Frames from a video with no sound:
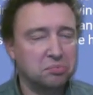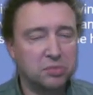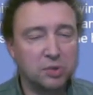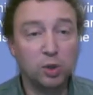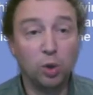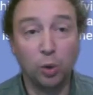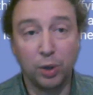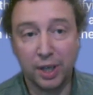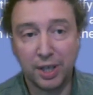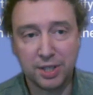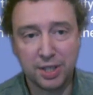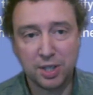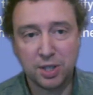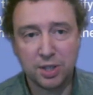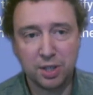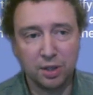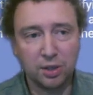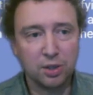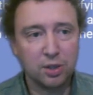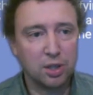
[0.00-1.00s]

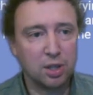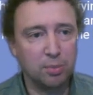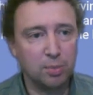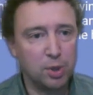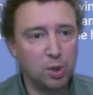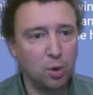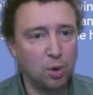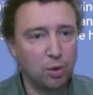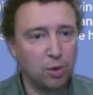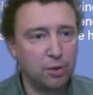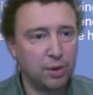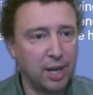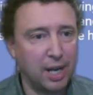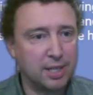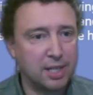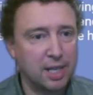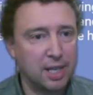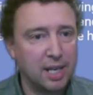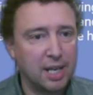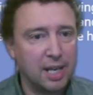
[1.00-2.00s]
non-existent computer
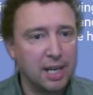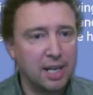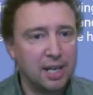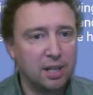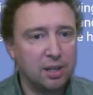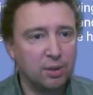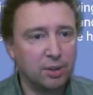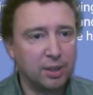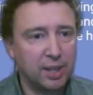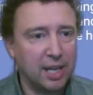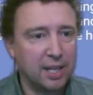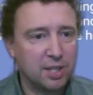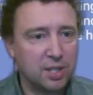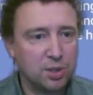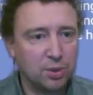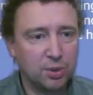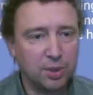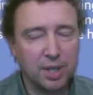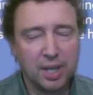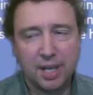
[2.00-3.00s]
threat. Okay,
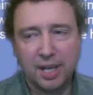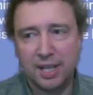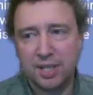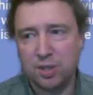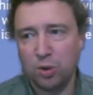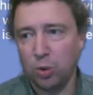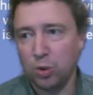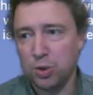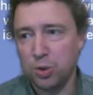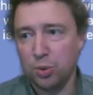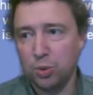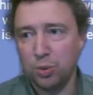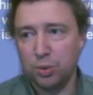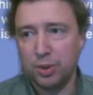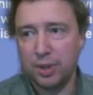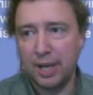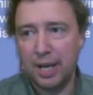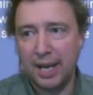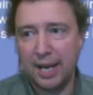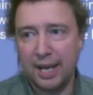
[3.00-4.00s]
so it's
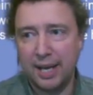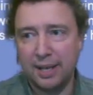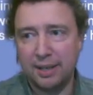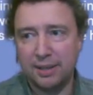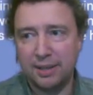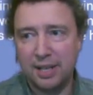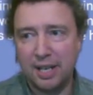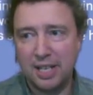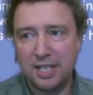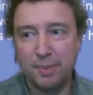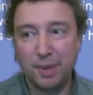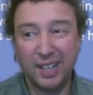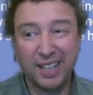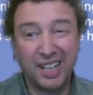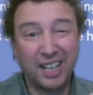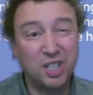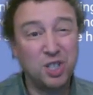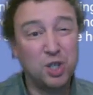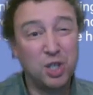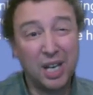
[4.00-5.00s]
also it's a bit like
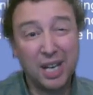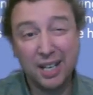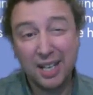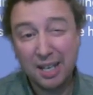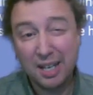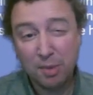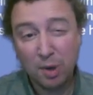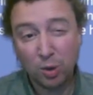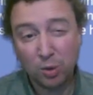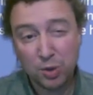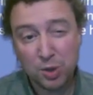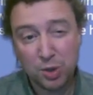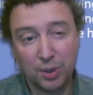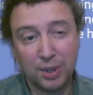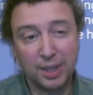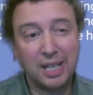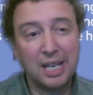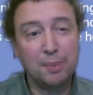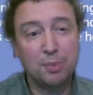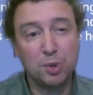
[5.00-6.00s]
a chain email,
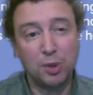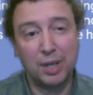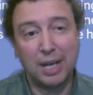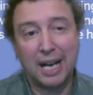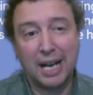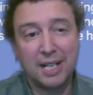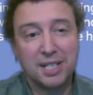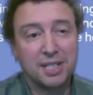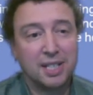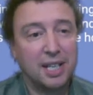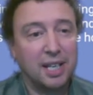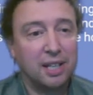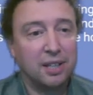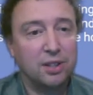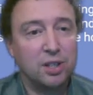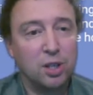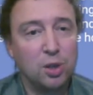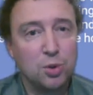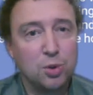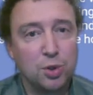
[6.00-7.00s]
it keeps on asking
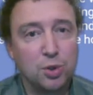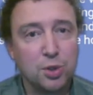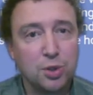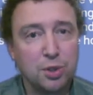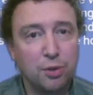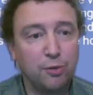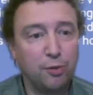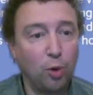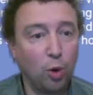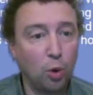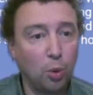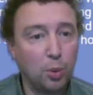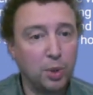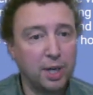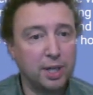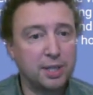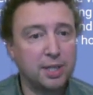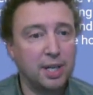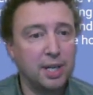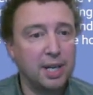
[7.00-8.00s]
the users to forward
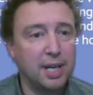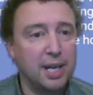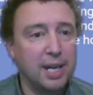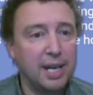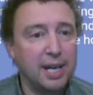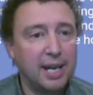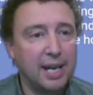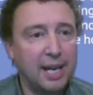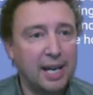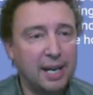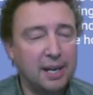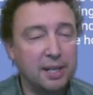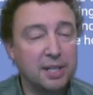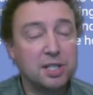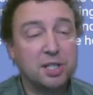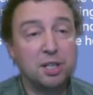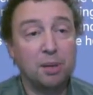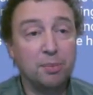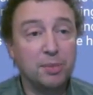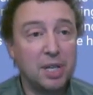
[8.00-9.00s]
it.
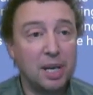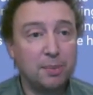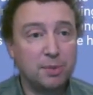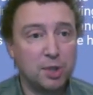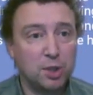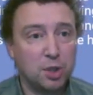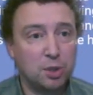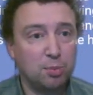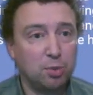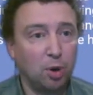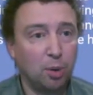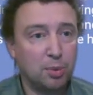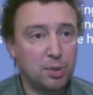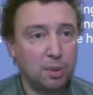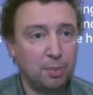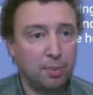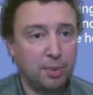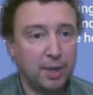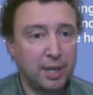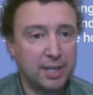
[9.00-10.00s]
Sometimes it just pops
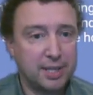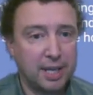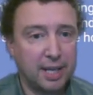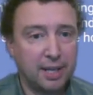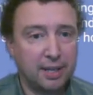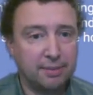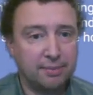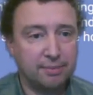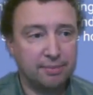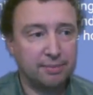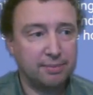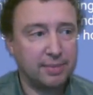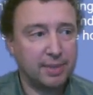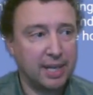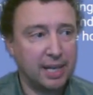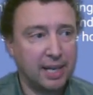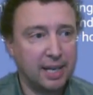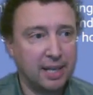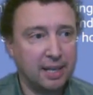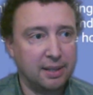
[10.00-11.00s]
up as a
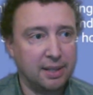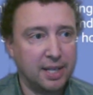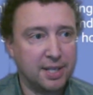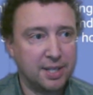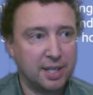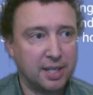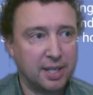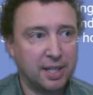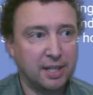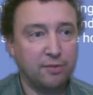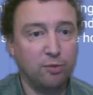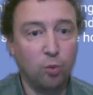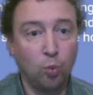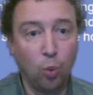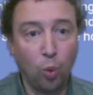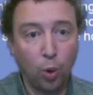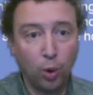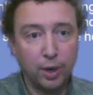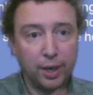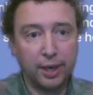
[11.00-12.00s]
kind of
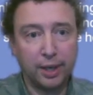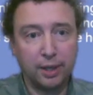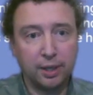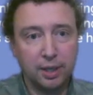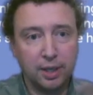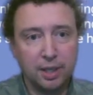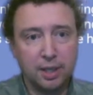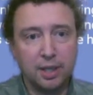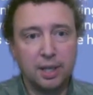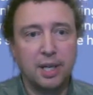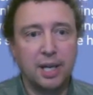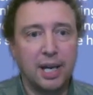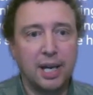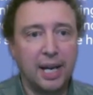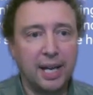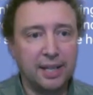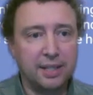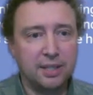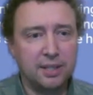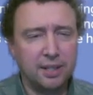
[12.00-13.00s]
warning,
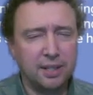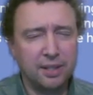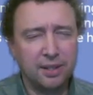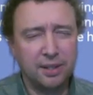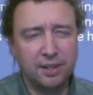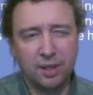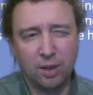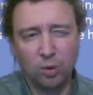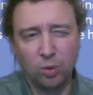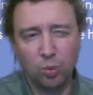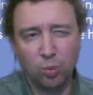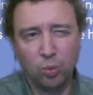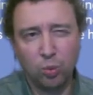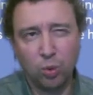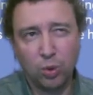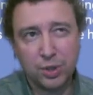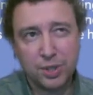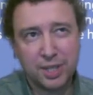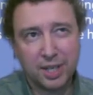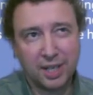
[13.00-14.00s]
and there
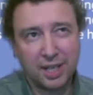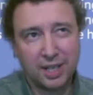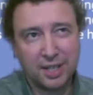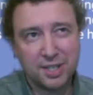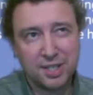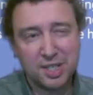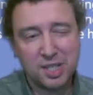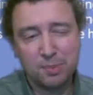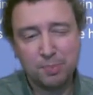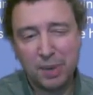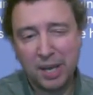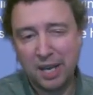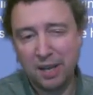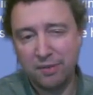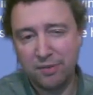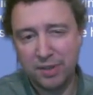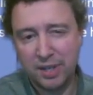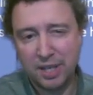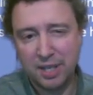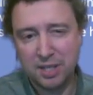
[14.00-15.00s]
was a kind of spate
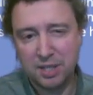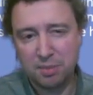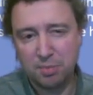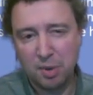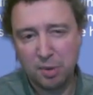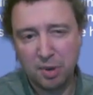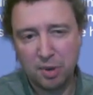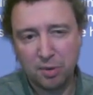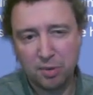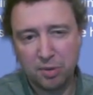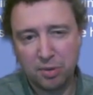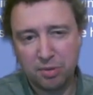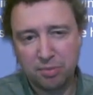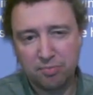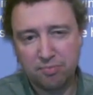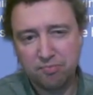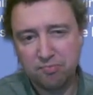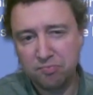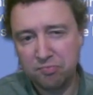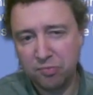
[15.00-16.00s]
of these maybe
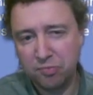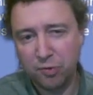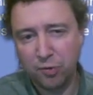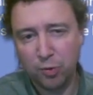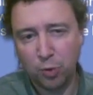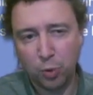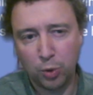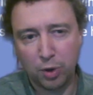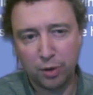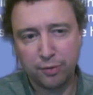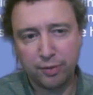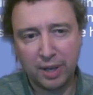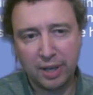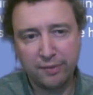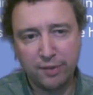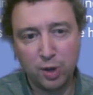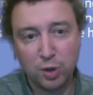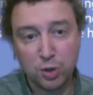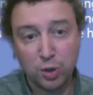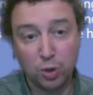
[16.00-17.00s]
4 or
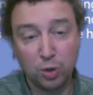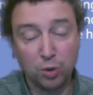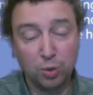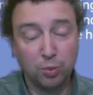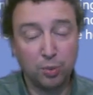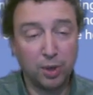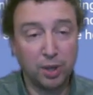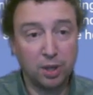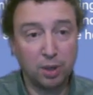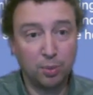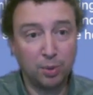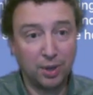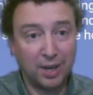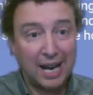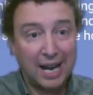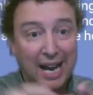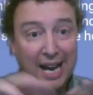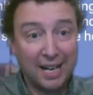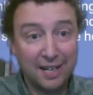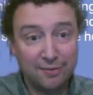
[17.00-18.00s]
5 years ago where there were
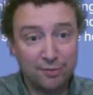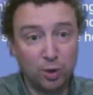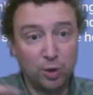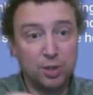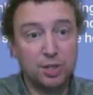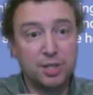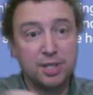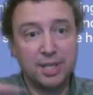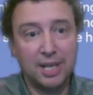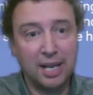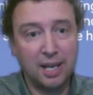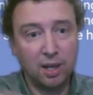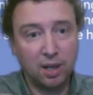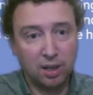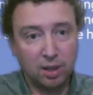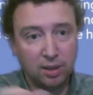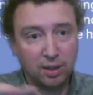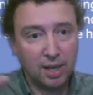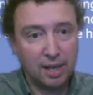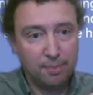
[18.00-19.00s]
adverts
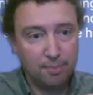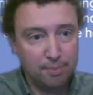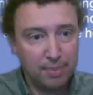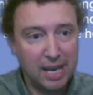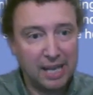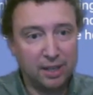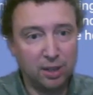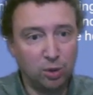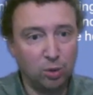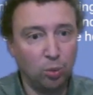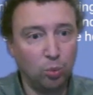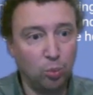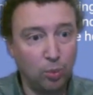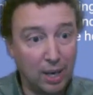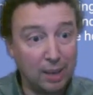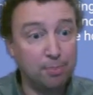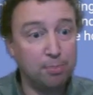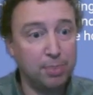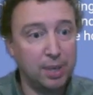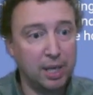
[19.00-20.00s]
embedded on
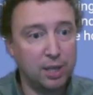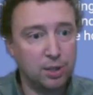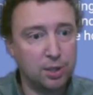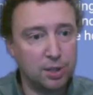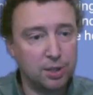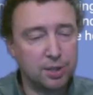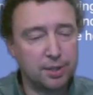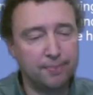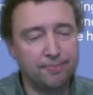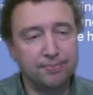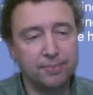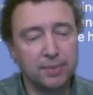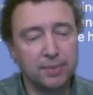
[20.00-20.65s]
web pages,